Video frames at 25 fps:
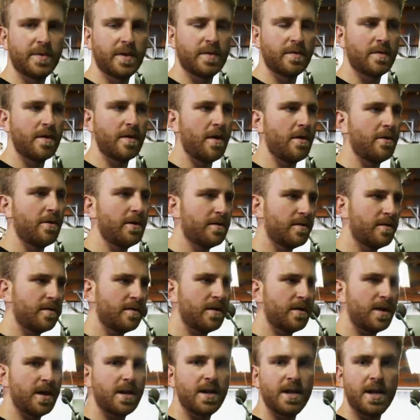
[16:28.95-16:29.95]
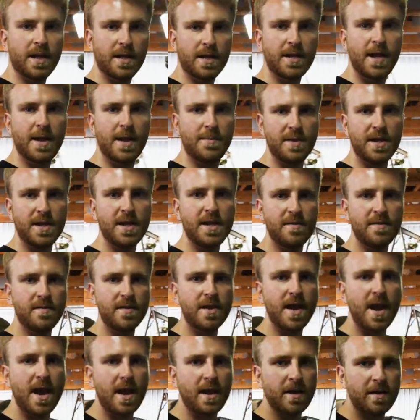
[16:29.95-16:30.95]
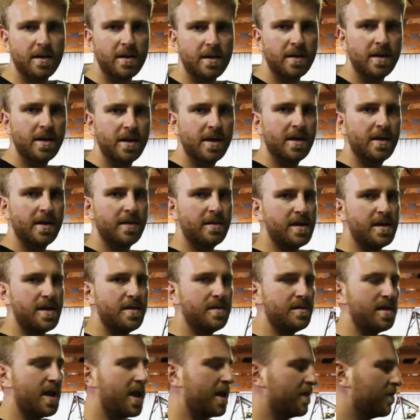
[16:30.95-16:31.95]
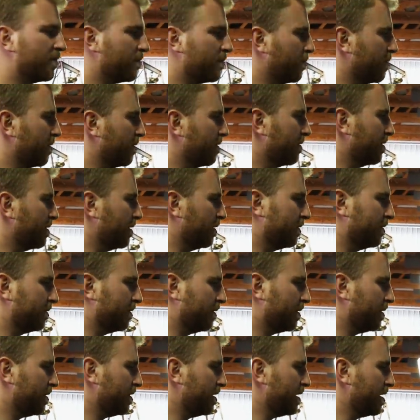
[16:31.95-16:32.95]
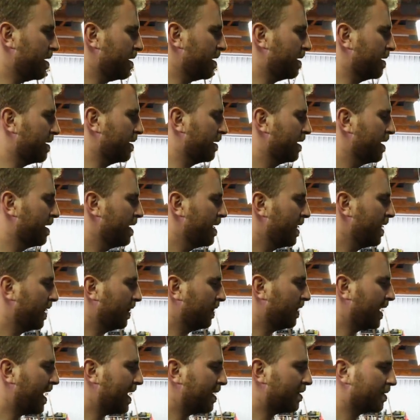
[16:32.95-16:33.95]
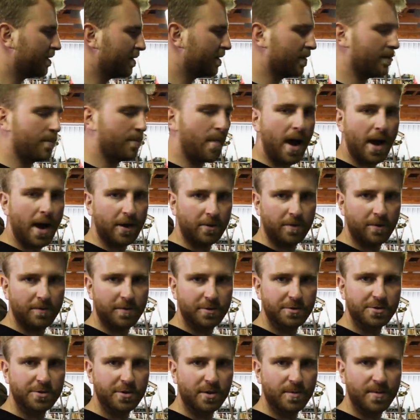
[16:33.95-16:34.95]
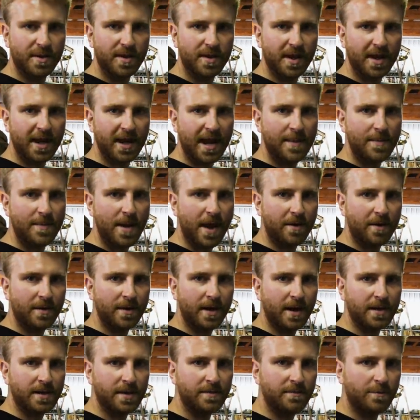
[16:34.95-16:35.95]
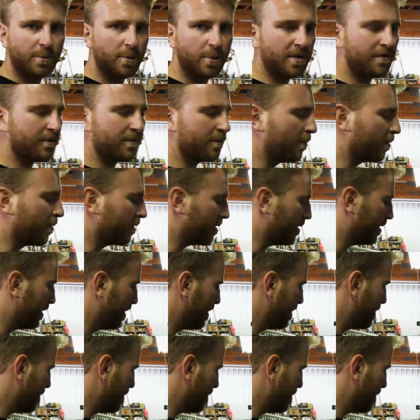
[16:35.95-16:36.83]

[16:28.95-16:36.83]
so it's nicknamed the Easy Eight. The Easy Eights were the, the uh, later model of the Sherman that came out in nineteen forty-four.